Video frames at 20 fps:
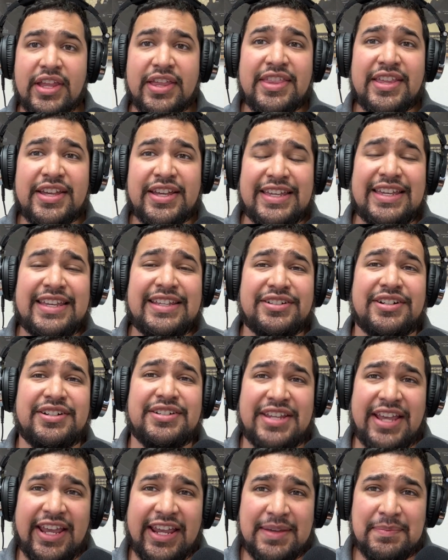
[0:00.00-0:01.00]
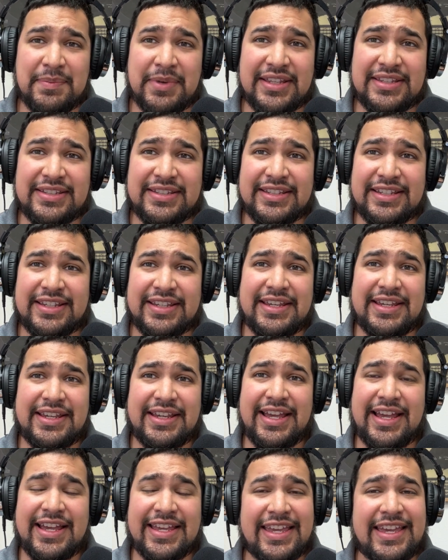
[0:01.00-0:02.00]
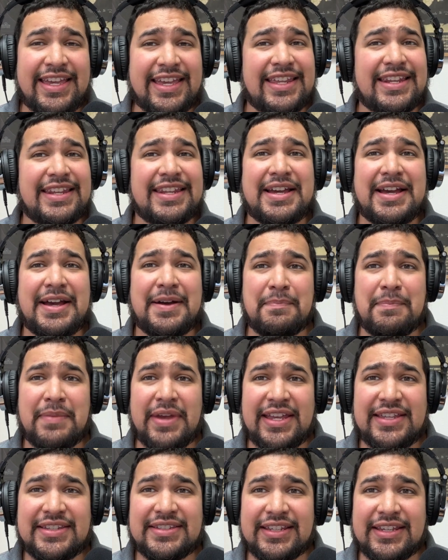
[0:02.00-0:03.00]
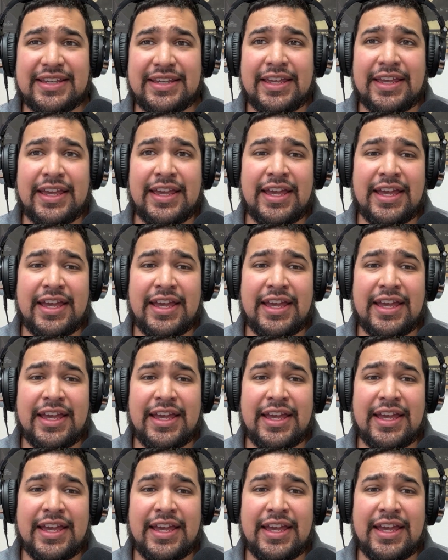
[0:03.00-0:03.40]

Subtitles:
The entertainment, again, amazing.